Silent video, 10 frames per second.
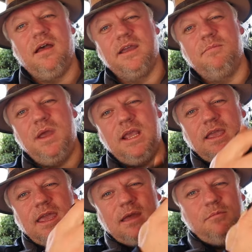I could pick
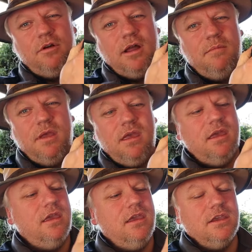the camera up,
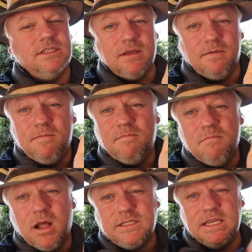use the
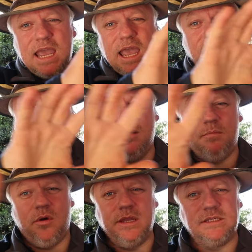multi-area
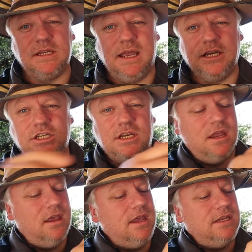point
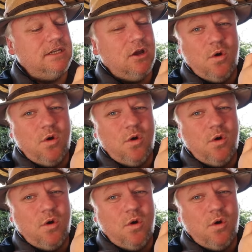selection to